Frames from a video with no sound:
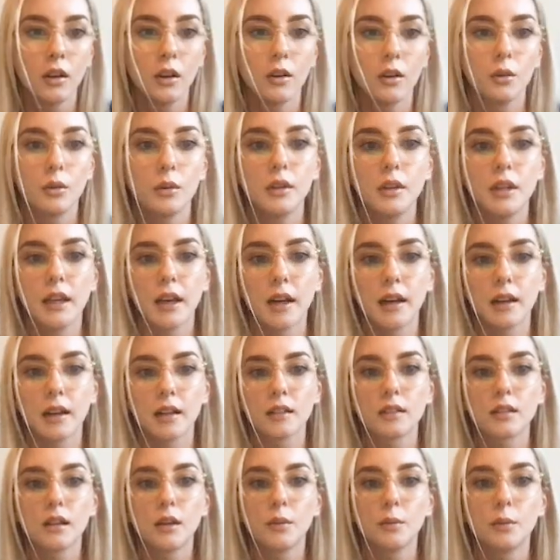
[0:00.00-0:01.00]
Well,
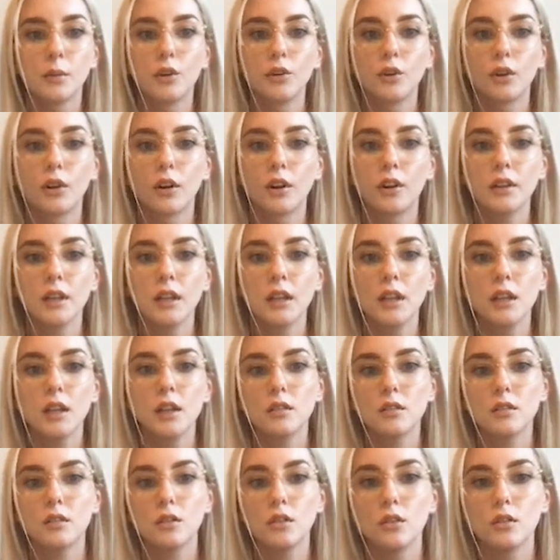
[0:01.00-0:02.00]
yes, but not only
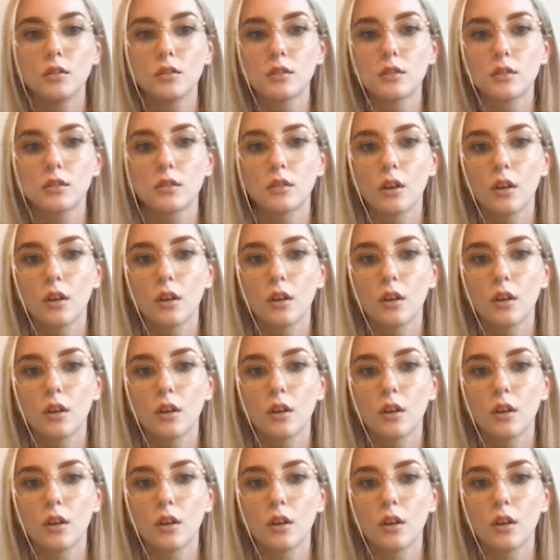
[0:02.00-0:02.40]
his use